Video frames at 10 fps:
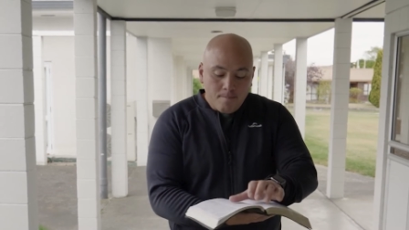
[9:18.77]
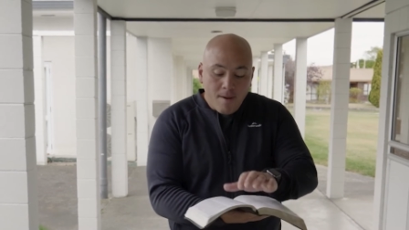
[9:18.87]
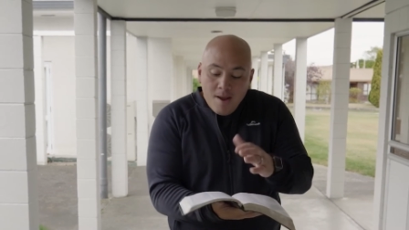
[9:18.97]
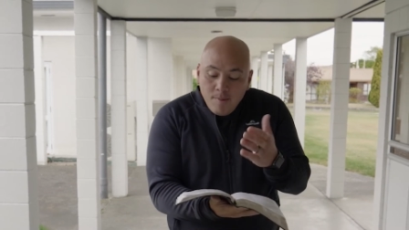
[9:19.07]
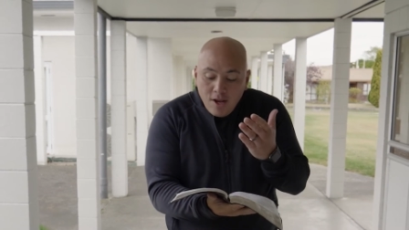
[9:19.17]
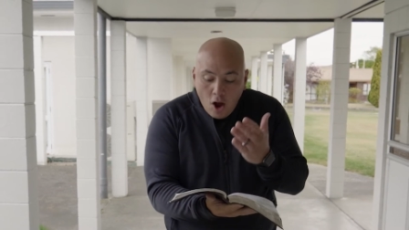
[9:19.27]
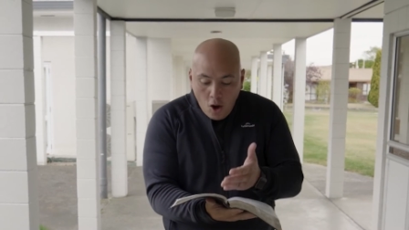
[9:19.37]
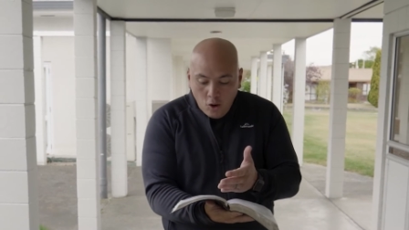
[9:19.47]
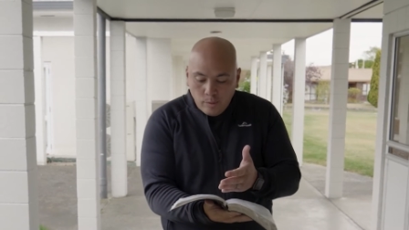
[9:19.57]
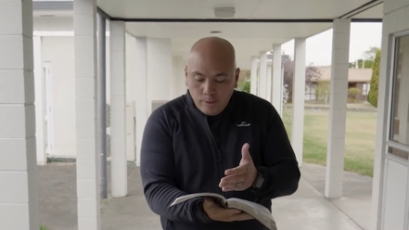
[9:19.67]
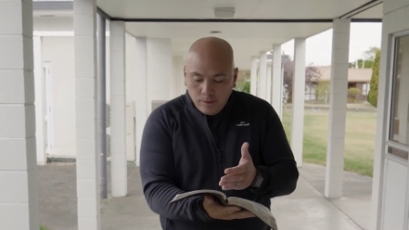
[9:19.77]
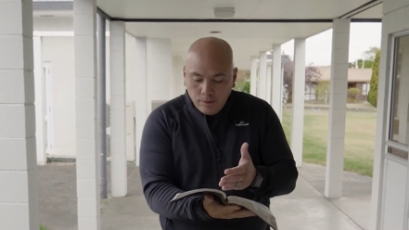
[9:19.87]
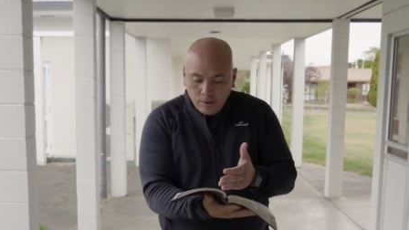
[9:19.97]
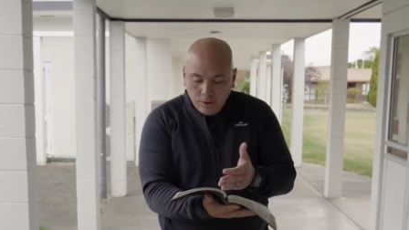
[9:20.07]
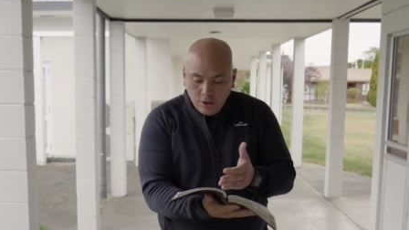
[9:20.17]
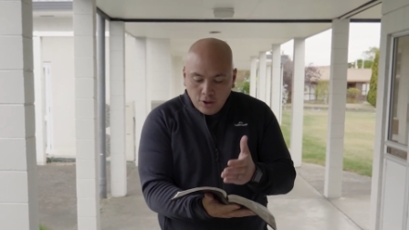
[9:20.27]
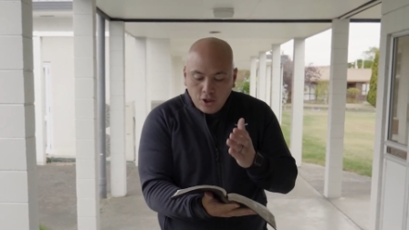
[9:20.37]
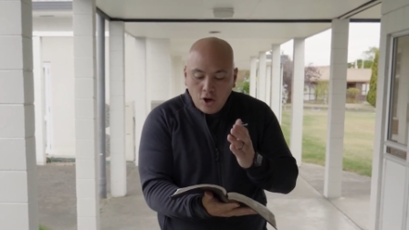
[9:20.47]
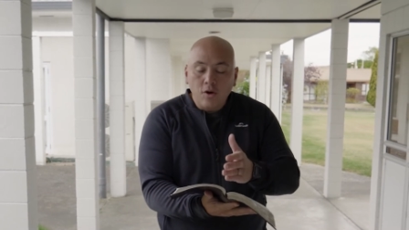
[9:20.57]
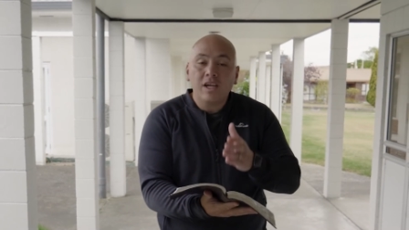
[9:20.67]
Maybe hope
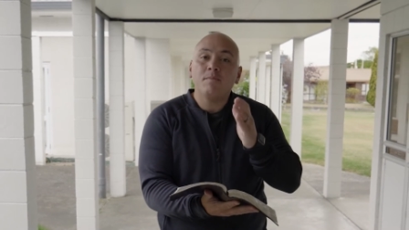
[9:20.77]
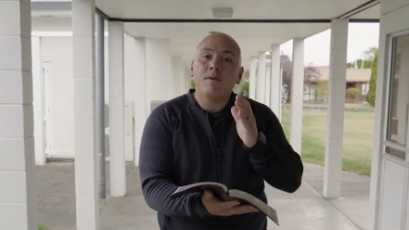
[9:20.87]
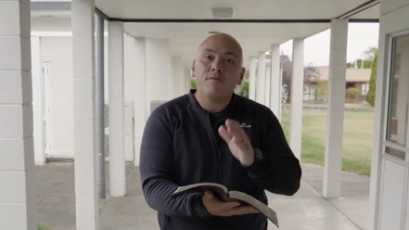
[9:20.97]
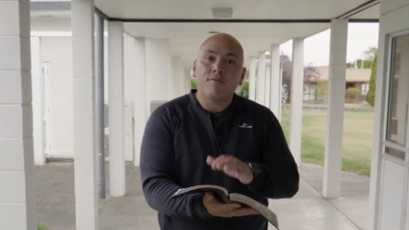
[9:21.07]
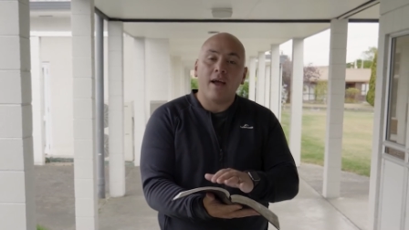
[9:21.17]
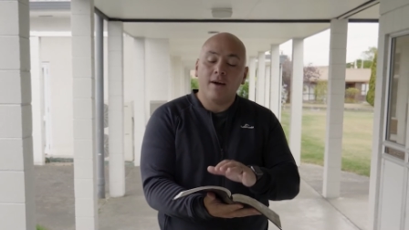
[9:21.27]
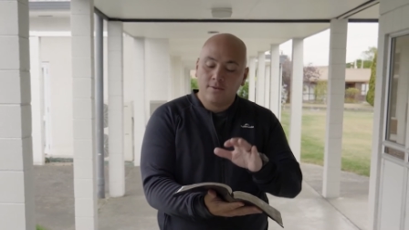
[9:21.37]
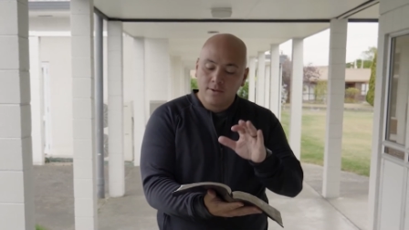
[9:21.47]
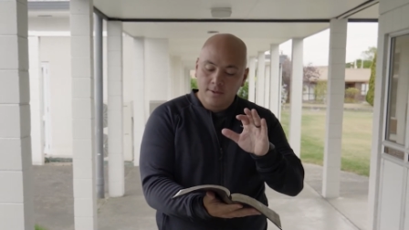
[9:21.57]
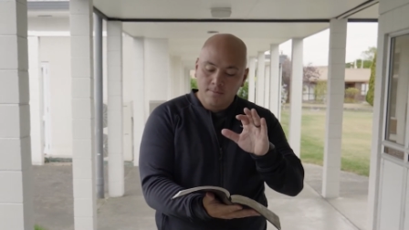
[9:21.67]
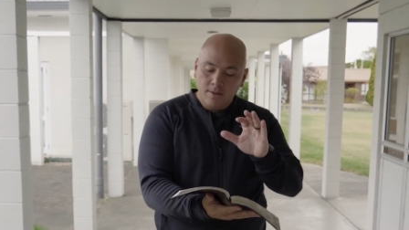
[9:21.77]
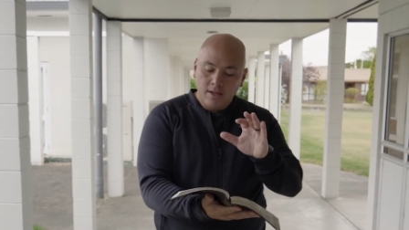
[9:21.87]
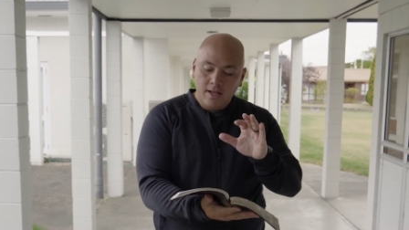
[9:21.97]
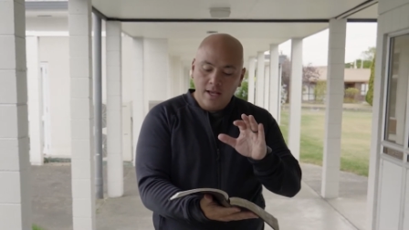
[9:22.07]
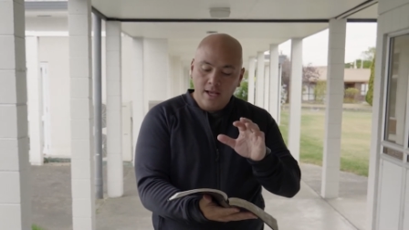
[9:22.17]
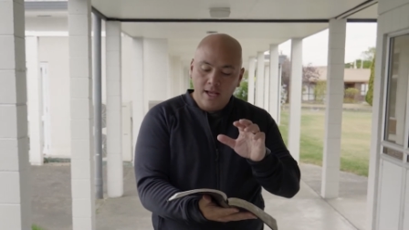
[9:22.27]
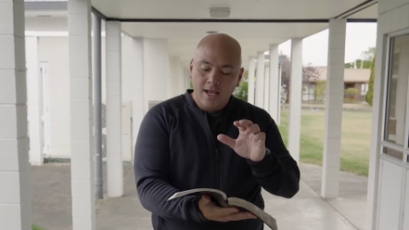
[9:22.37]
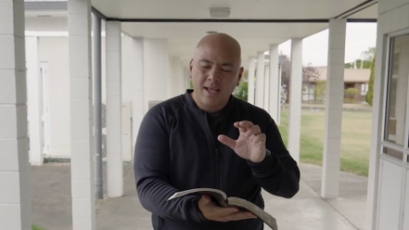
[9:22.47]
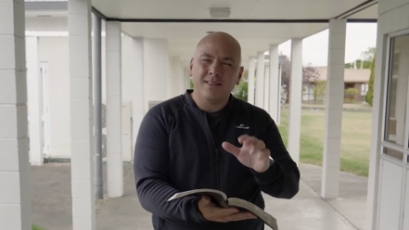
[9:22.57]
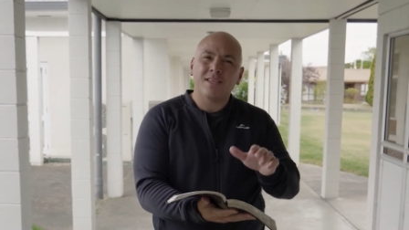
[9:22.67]
could only be found
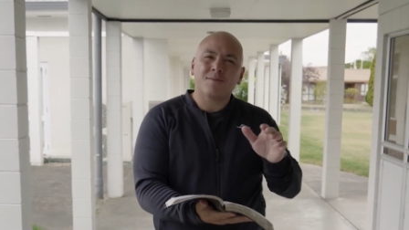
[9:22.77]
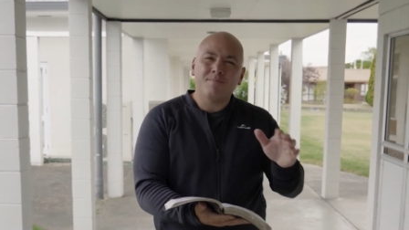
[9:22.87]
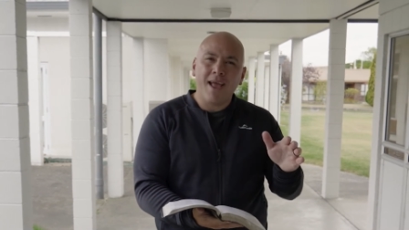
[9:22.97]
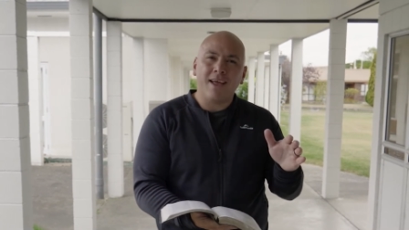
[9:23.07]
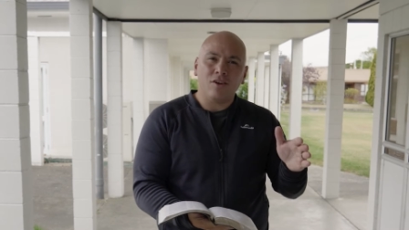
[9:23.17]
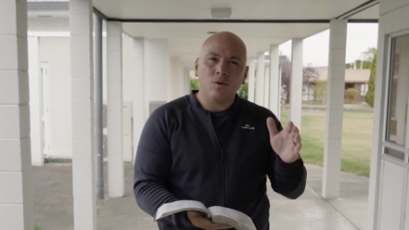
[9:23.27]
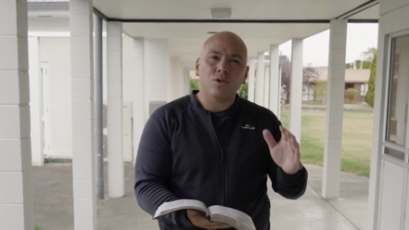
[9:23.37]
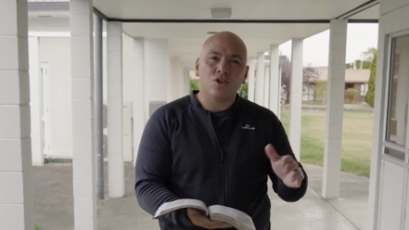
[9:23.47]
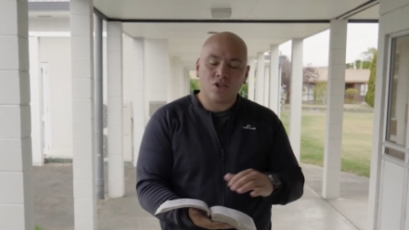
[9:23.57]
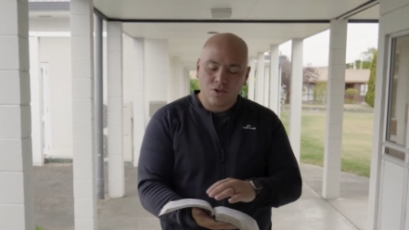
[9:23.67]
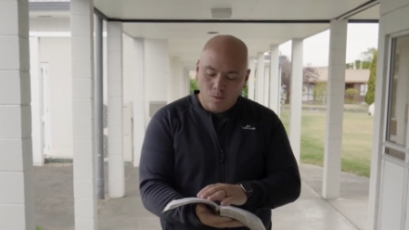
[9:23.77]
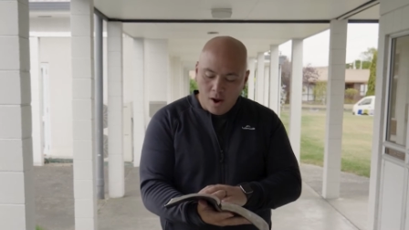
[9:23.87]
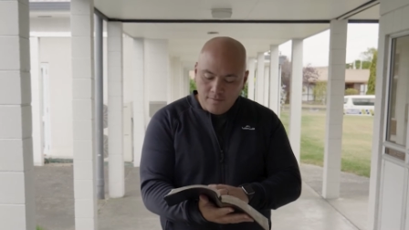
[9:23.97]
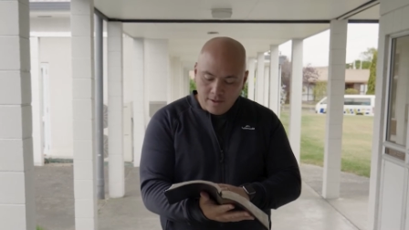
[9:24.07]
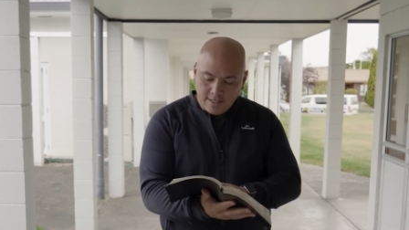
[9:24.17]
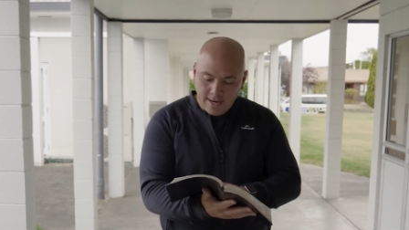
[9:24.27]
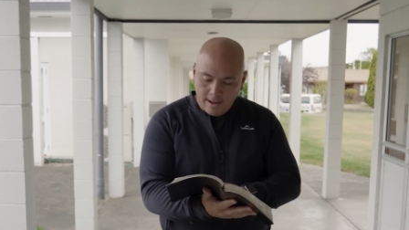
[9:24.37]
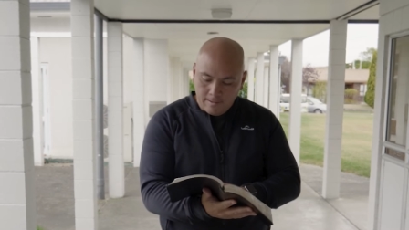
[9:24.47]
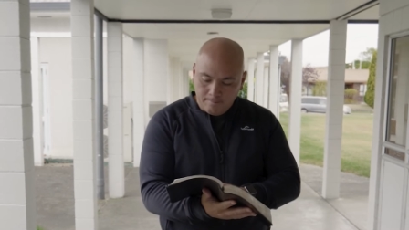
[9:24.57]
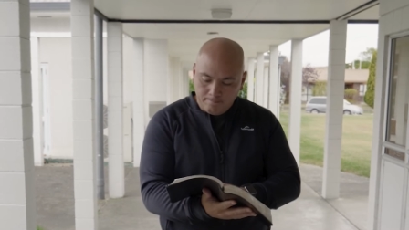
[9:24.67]
in this man who had just arrived in
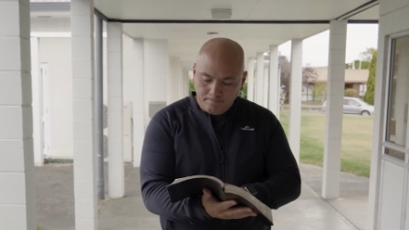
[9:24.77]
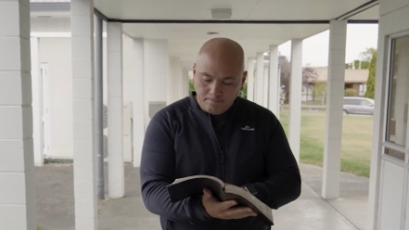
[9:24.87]
town.